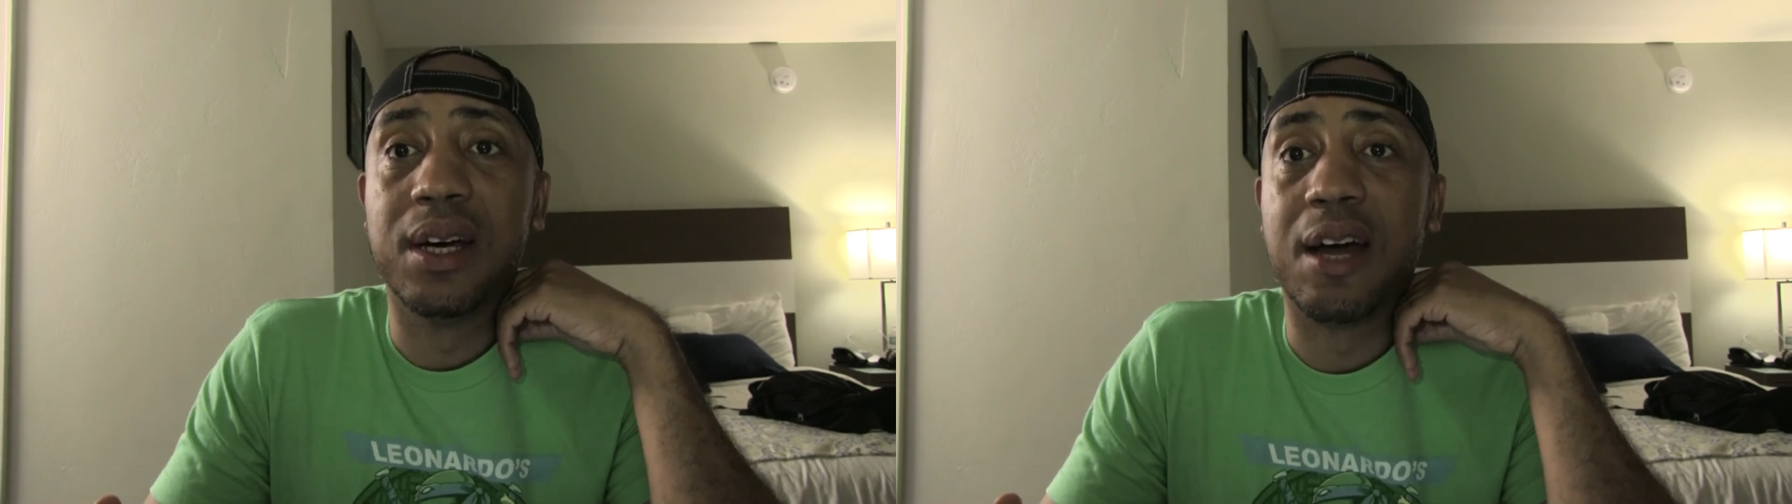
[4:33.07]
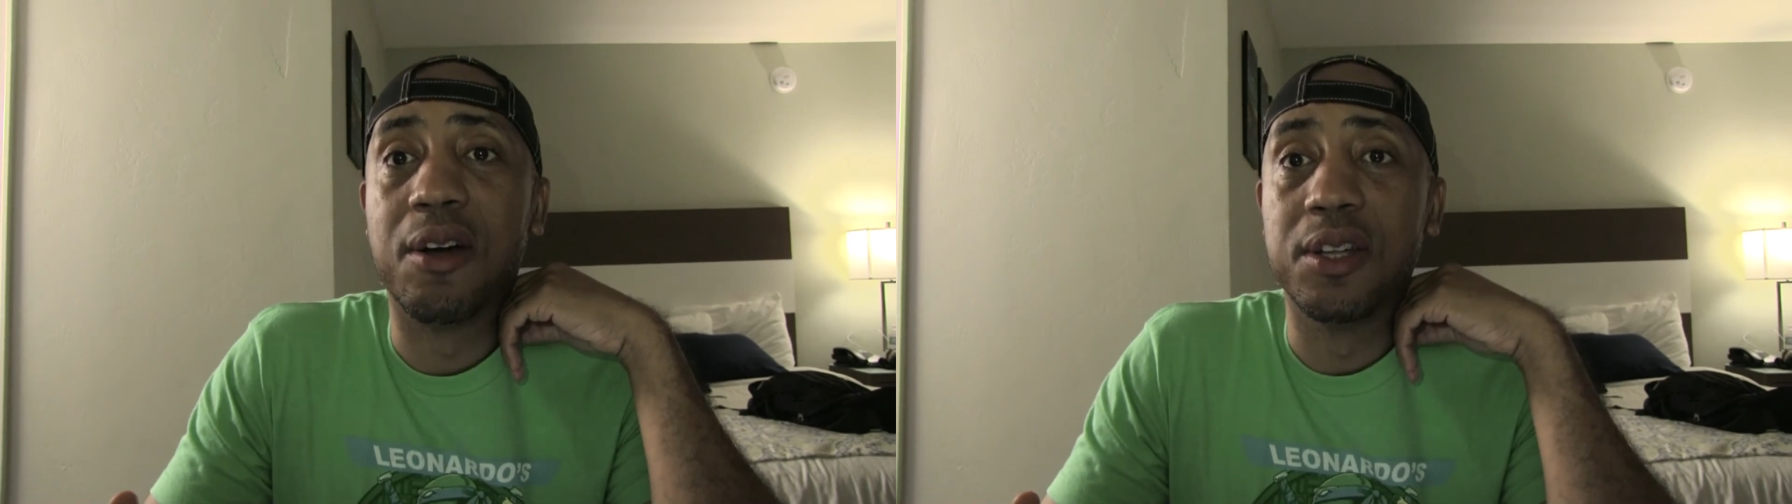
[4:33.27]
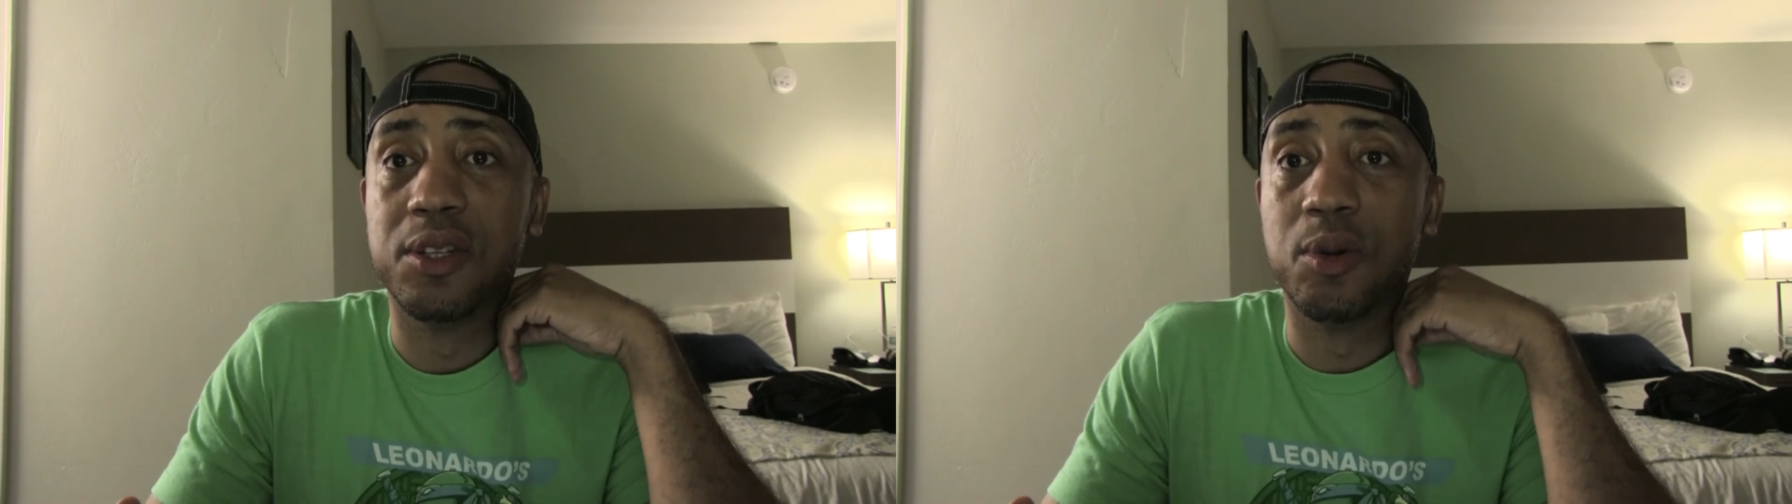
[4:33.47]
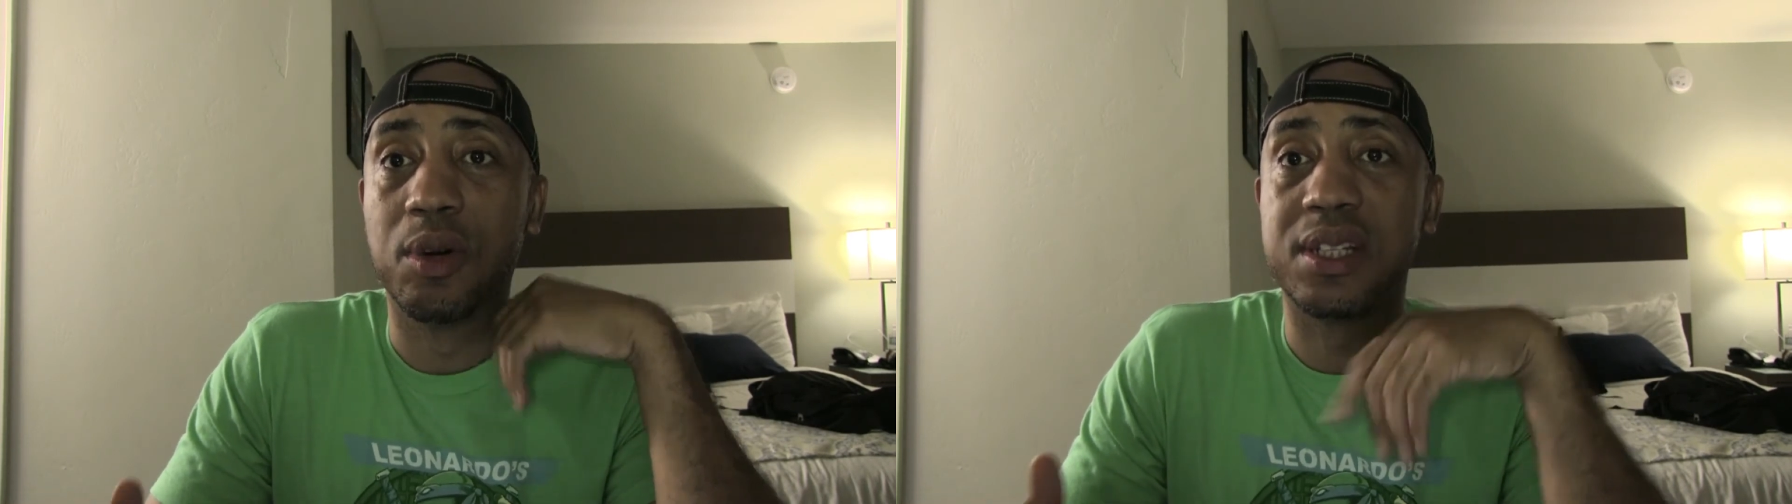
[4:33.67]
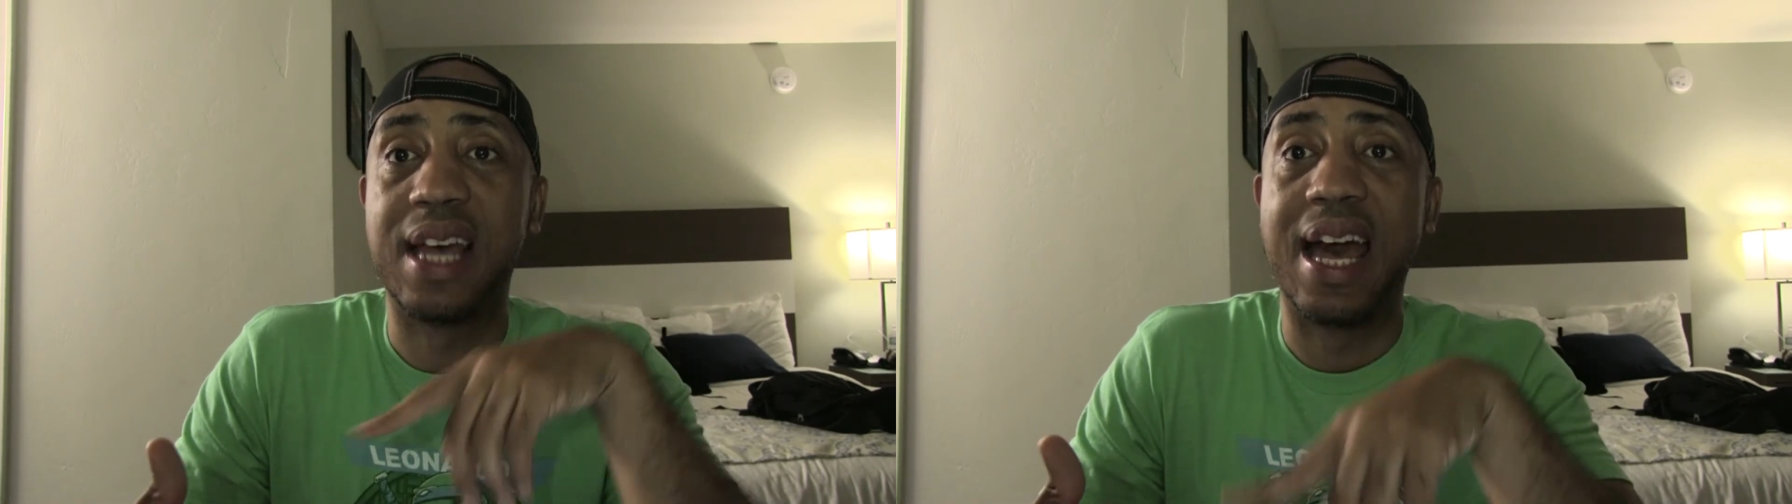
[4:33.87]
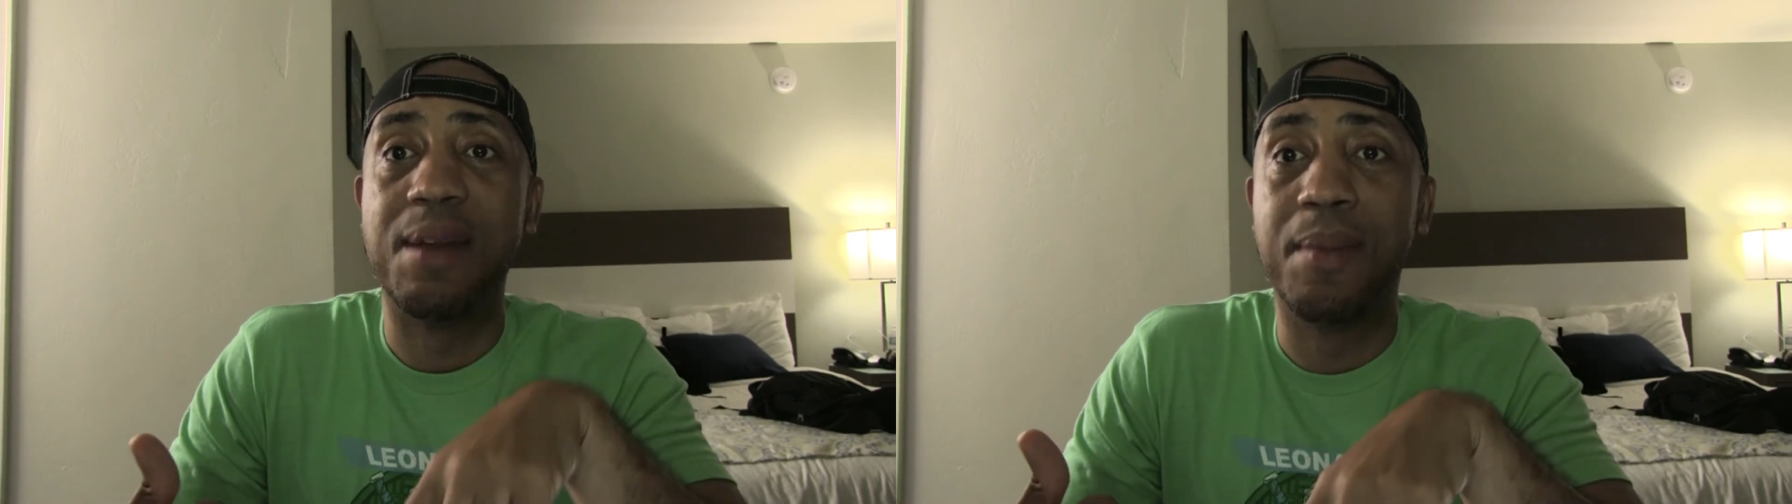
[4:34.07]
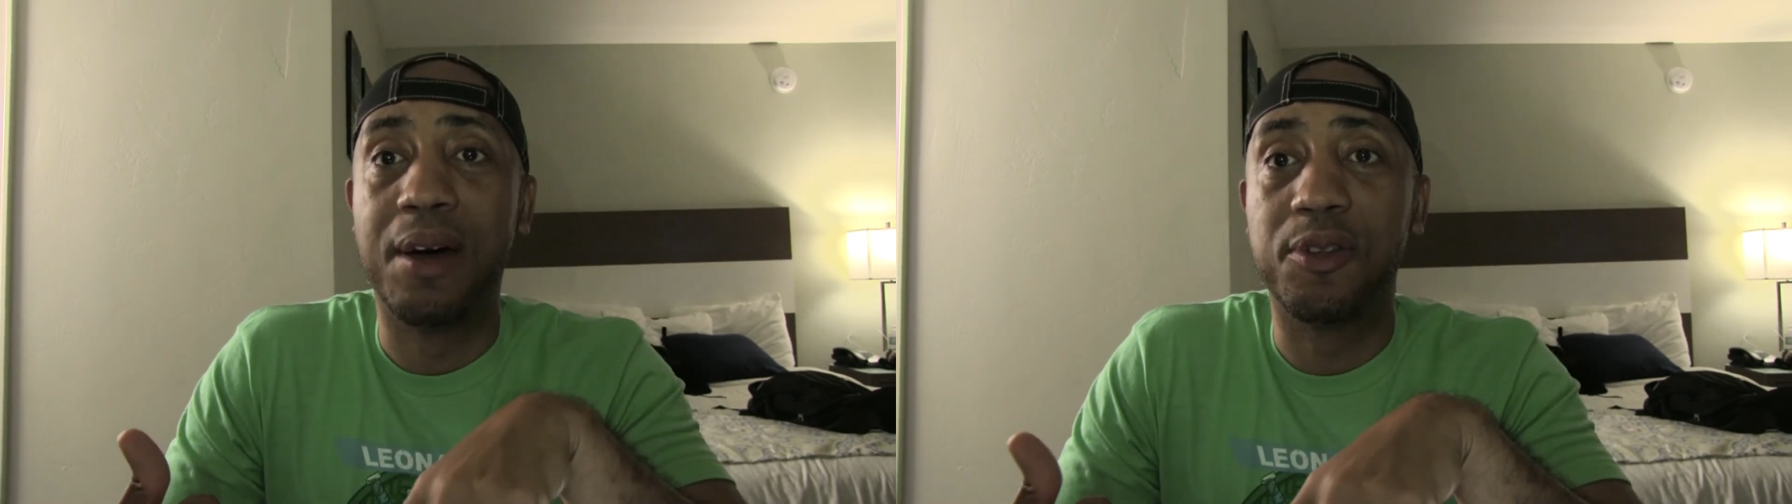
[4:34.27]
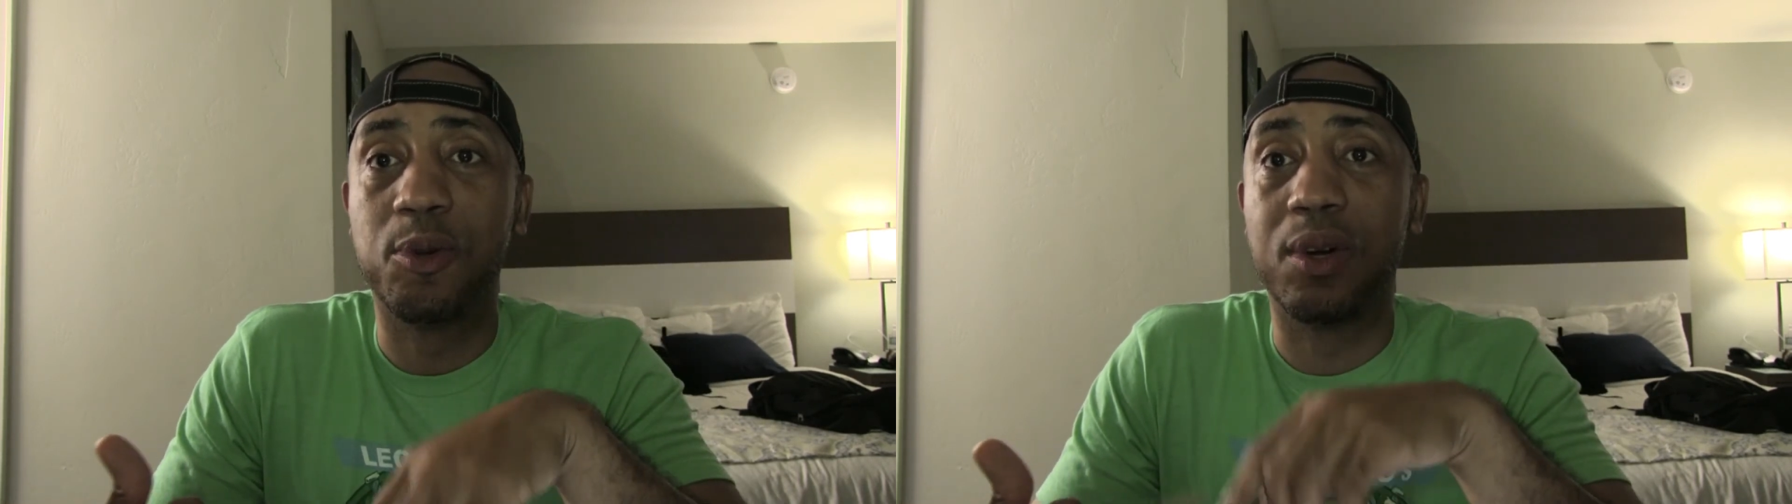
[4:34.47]
our other dorks at
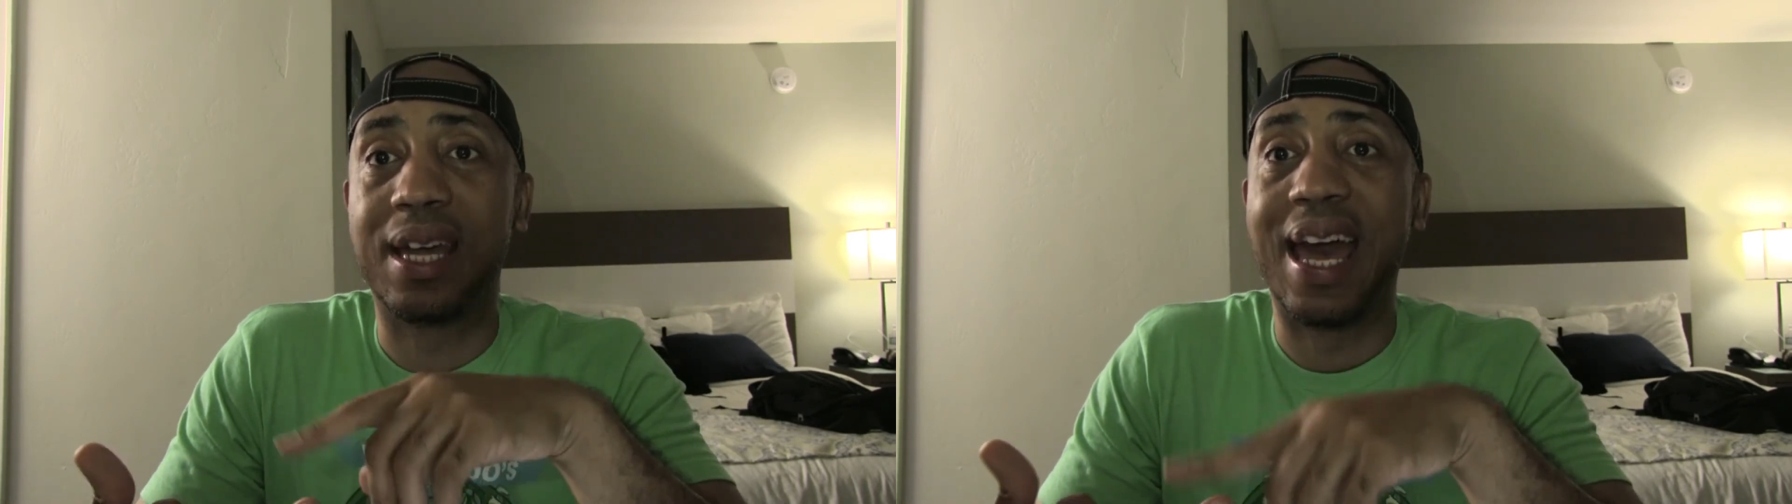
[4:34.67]
Mouth Dork,